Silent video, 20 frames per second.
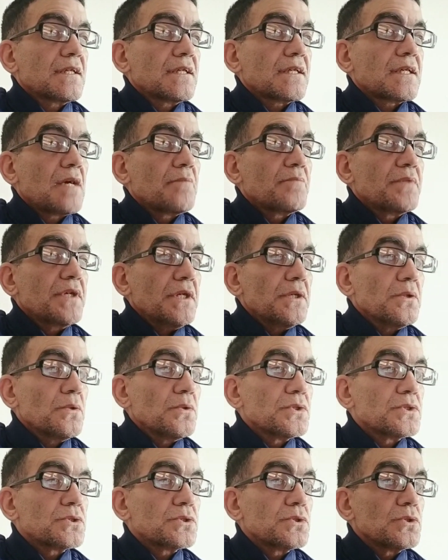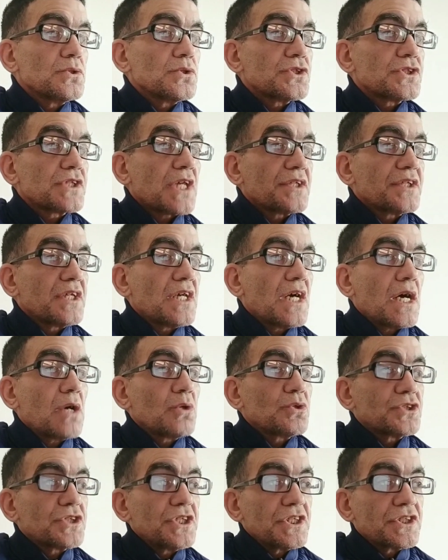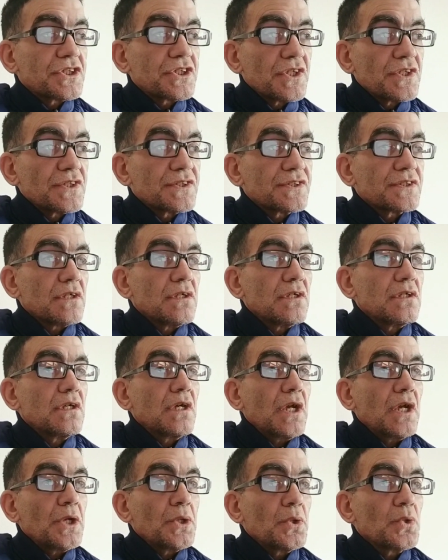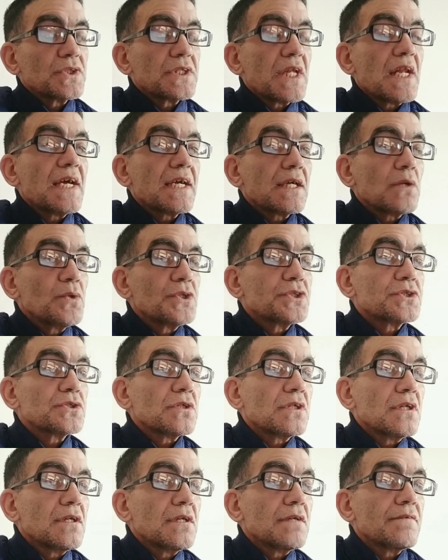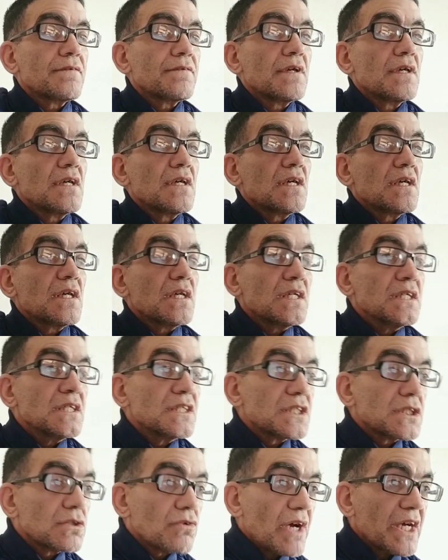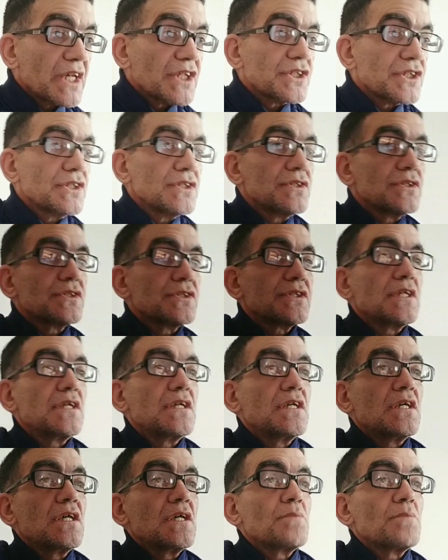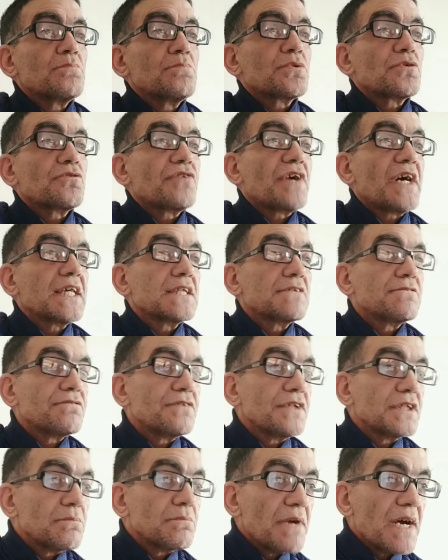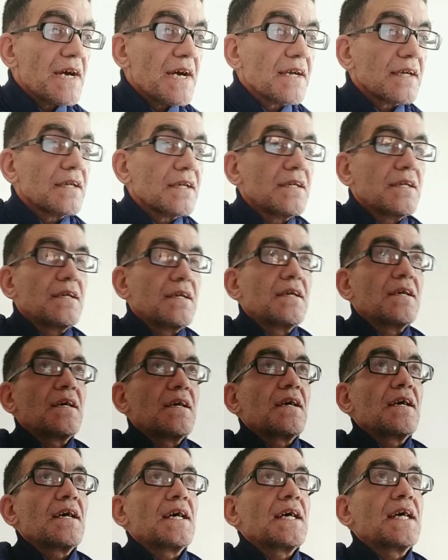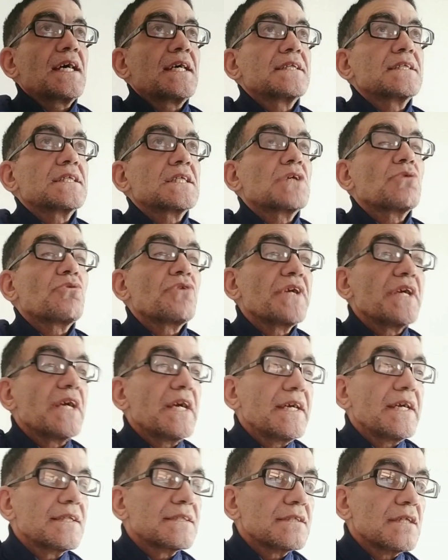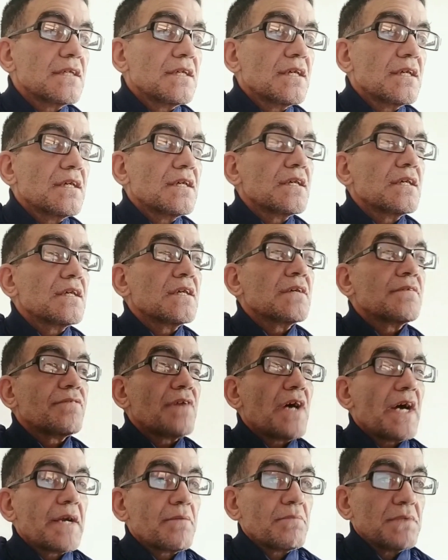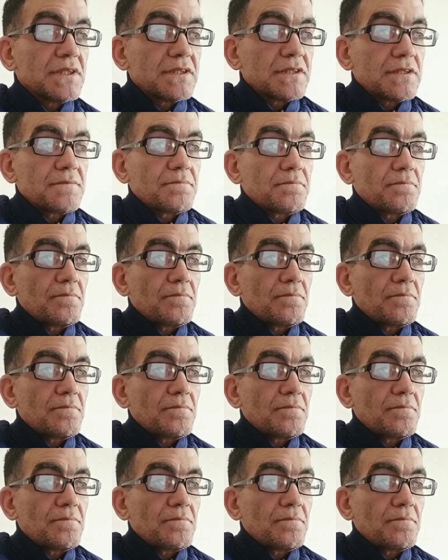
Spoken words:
can be used to study how teachers use language to give instructions, provide feedback, and create environments.